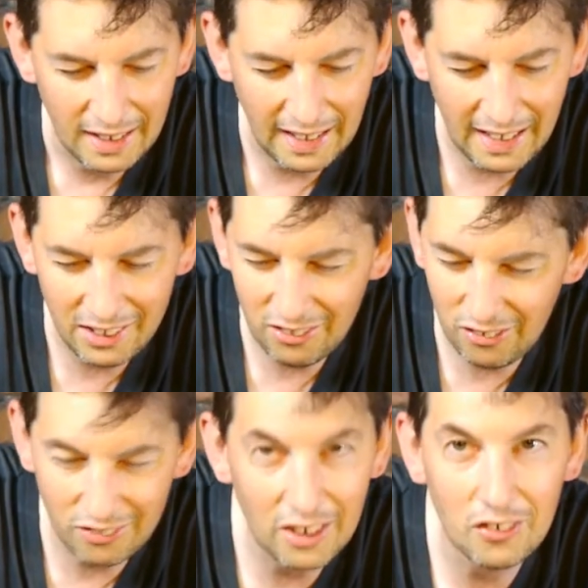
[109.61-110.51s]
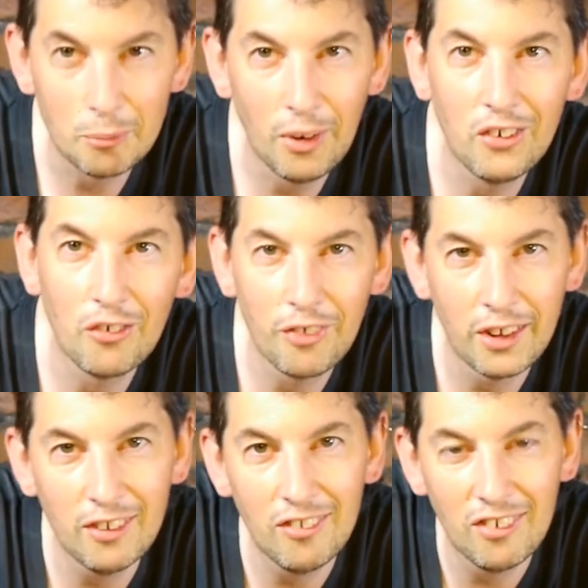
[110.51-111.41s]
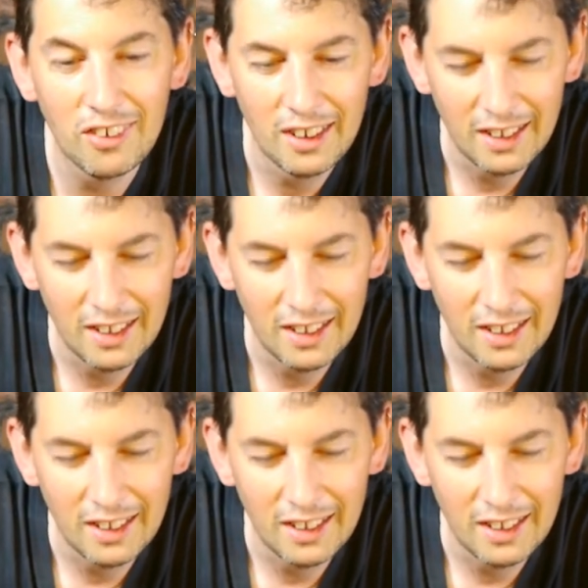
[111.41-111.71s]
and takes your mind off things